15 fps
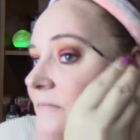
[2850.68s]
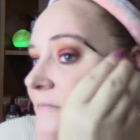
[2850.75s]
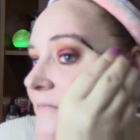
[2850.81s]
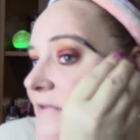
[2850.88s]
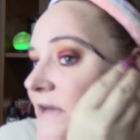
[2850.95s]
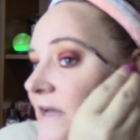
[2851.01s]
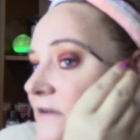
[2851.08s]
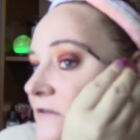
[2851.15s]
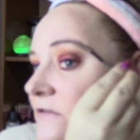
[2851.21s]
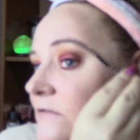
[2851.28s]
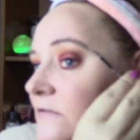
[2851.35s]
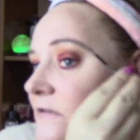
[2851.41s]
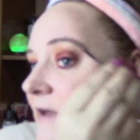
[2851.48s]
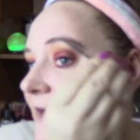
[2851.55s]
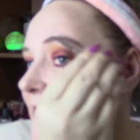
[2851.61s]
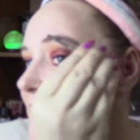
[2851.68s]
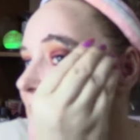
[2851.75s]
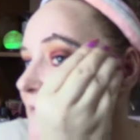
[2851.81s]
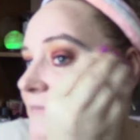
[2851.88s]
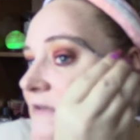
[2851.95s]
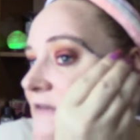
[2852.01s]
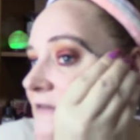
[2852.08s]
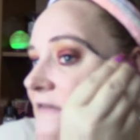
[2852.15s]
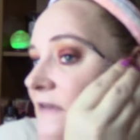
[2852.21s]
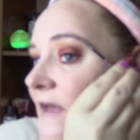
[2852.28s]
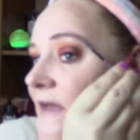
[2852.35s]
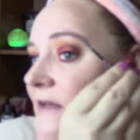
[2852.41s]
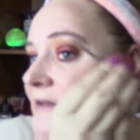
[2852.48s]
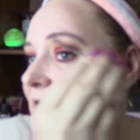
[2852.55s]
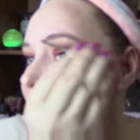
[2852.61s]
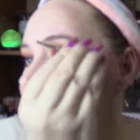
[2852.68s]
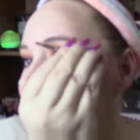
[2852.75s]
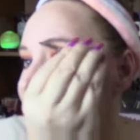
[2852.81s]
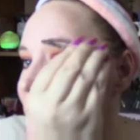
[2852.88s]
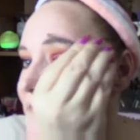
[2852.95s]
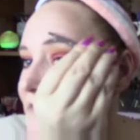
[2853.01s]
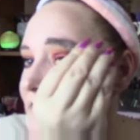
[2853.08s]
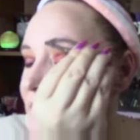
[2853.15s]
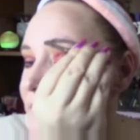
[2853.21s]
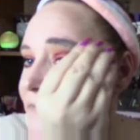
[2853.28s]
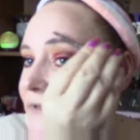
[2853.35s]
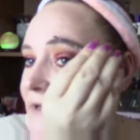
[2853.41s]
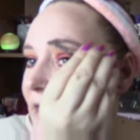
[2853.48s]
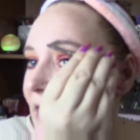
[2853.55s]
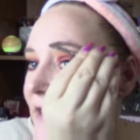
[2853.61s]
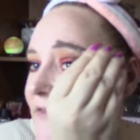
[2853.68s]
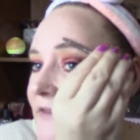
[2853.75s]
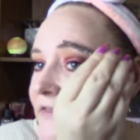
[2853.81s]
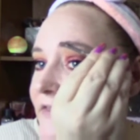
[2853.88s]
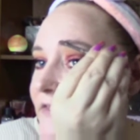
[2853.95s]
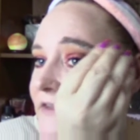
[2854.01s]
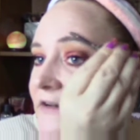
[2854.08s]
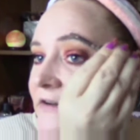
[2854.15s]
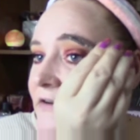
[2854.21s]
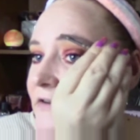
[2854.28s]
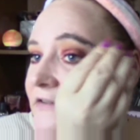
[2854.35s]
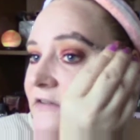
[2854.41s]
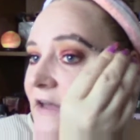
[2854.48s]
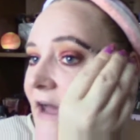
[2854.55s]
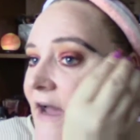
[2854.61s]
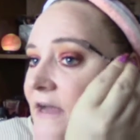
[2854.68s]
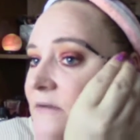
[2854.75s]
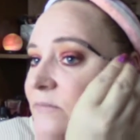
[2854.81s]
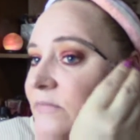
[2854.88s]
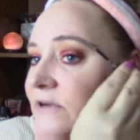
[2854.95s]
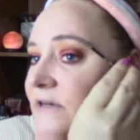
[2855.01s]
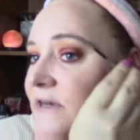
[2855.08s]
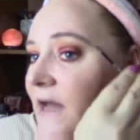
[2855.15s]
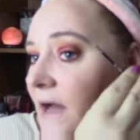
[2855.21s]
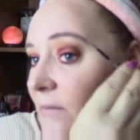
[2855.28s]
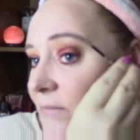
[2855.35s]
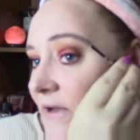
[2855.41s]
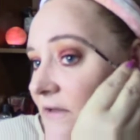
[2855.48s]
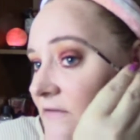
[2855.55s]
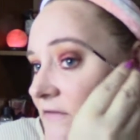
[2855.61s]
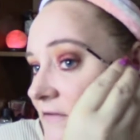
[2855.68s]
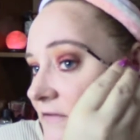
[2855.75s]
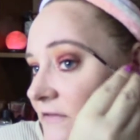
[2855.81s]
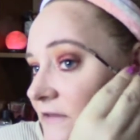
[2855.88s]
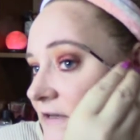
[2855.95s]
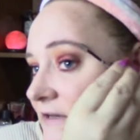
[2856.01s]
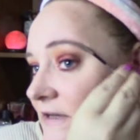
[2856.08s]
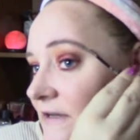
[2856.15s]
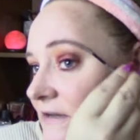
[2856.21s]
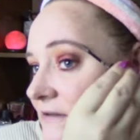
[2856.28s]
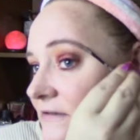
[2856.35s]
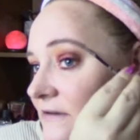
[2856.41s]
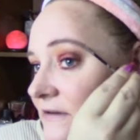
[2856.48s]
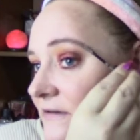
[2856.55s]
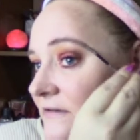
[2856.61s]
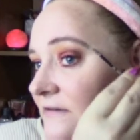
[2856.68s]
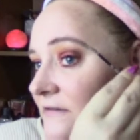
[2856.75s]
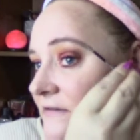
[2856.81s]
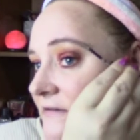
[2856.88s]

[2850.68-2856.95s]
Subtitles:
but I do like them to stay a little bit on the thinner side, but not pencil thin either.